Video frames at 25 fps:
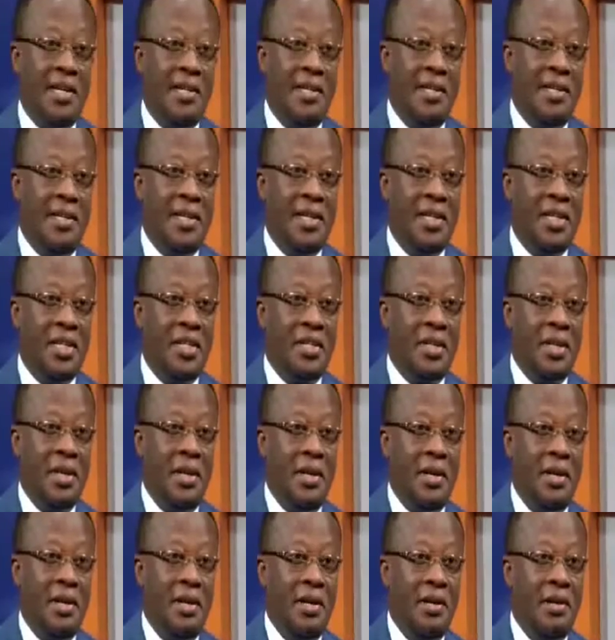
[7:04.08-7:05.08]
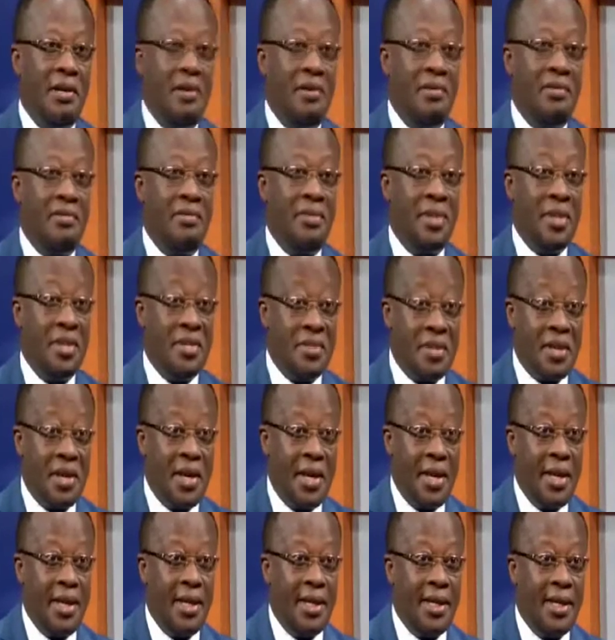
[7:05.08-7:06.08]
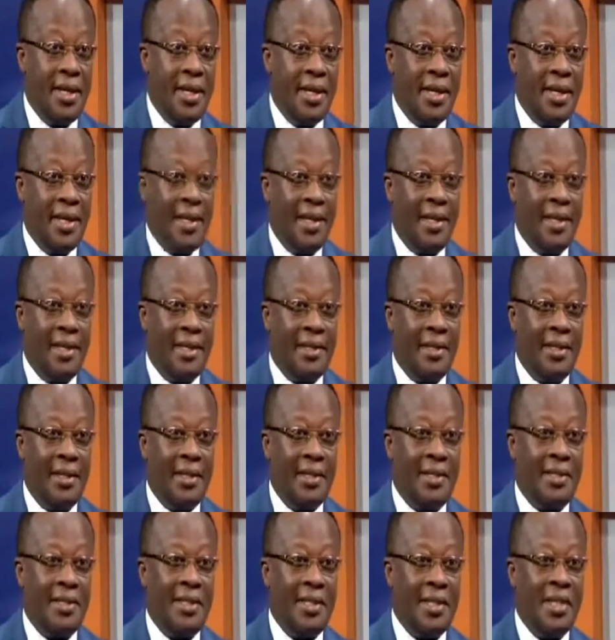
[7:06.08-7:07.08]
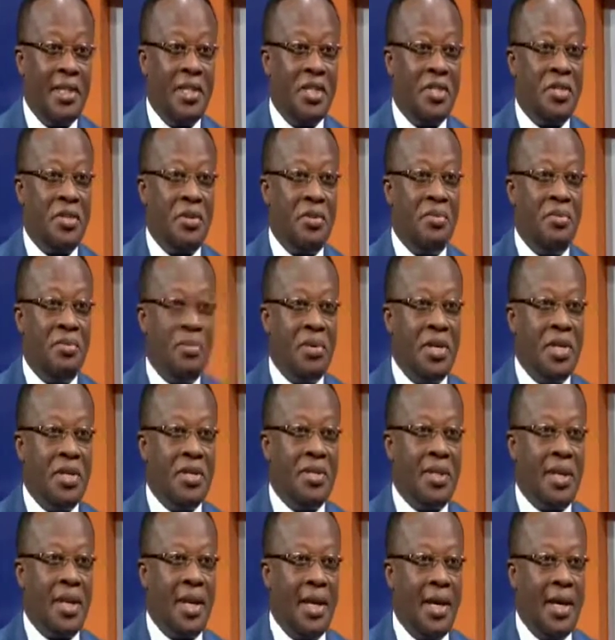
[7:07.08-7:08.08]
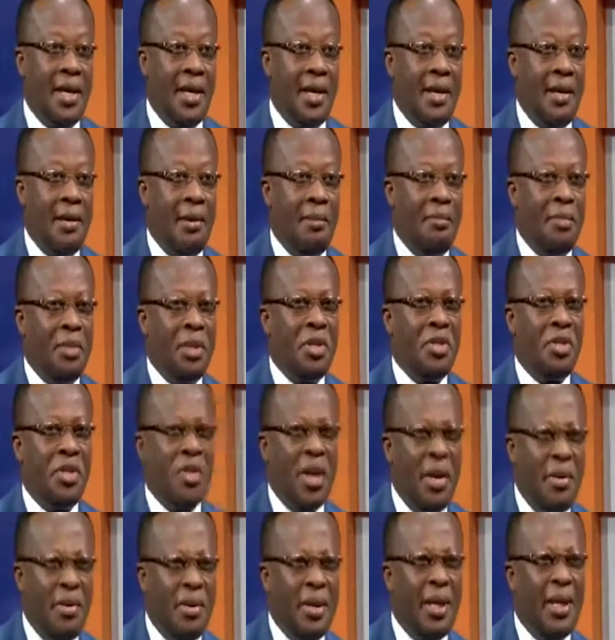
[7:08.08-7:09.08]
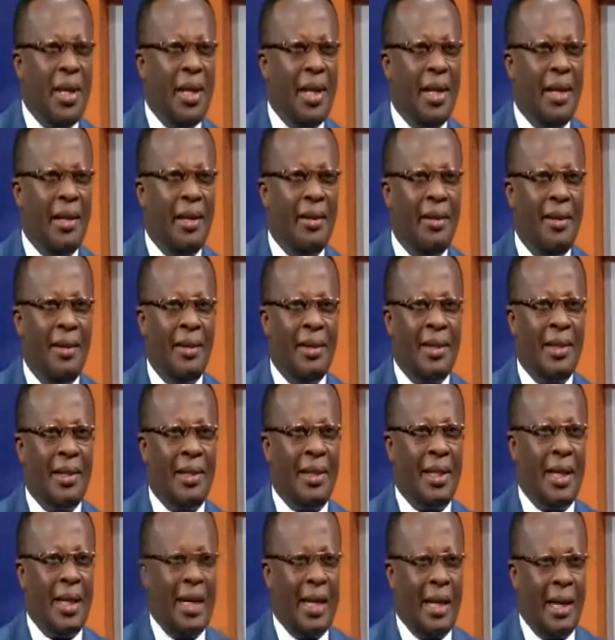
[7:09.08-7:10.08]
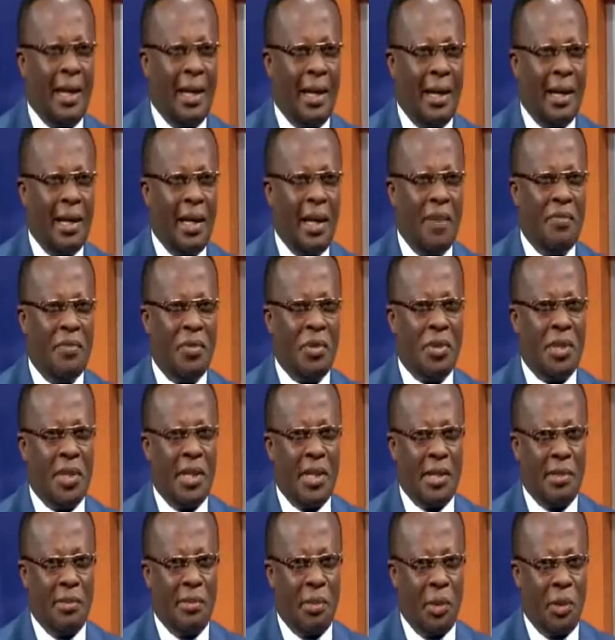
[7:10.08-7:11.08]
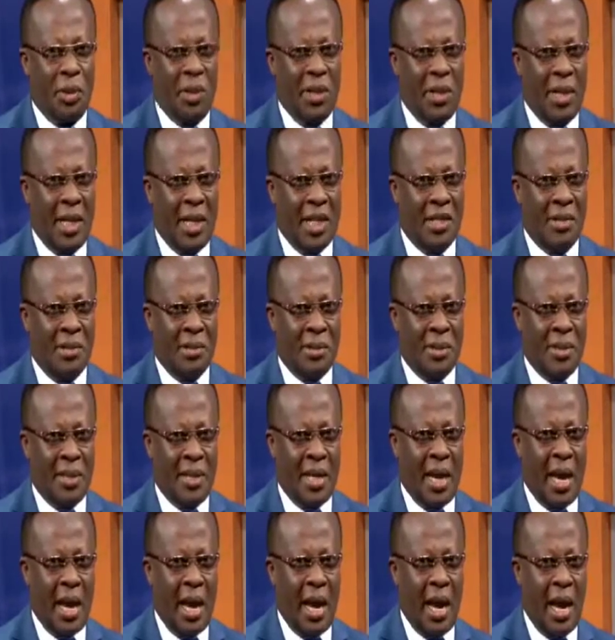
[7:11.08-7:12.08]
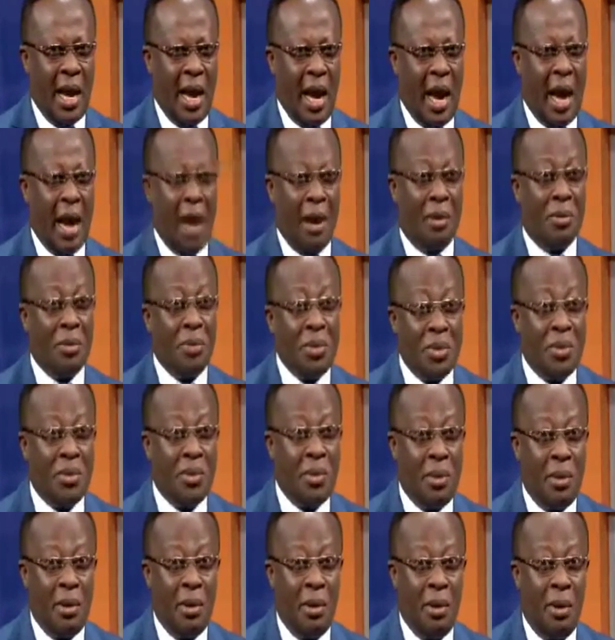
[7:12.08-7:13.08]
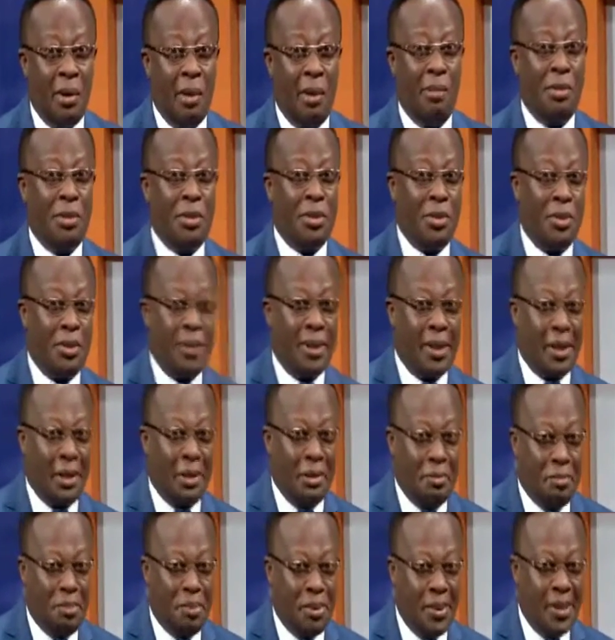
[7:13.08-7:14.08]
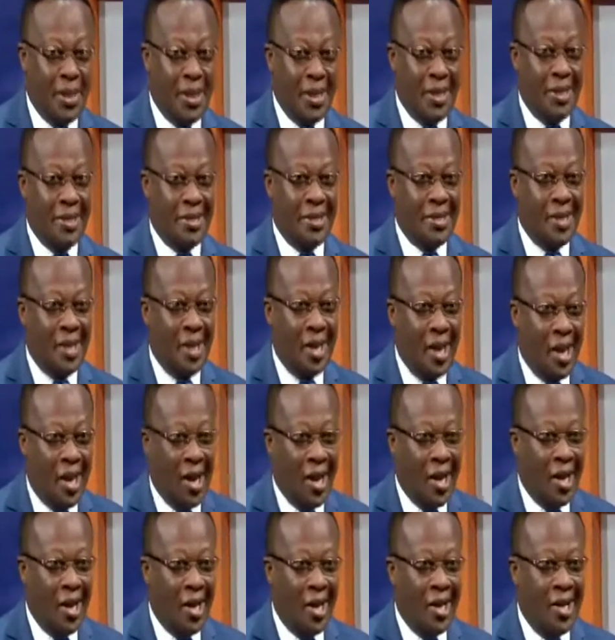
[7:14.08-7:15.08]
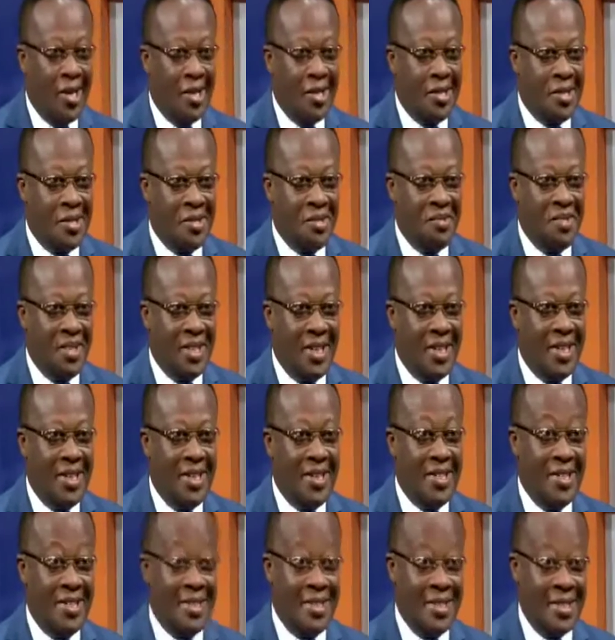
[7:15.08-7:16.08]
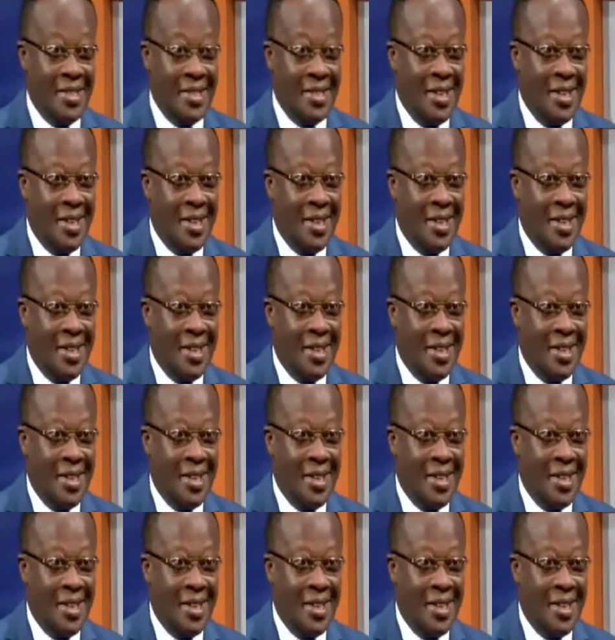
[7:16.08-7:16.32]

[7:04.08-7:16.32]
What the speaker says: less risky. It is risky, but generally, look at Ghana. If you take the multinationals out, almost all the companies are SMEs.